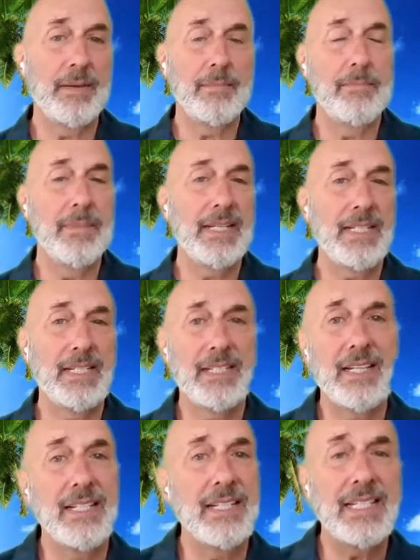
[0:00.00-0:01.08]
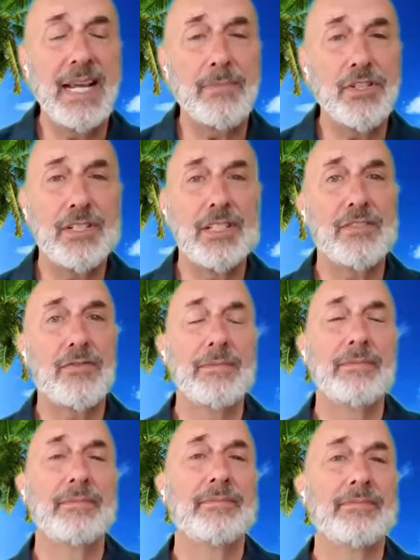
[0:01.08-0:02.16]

misconceptions from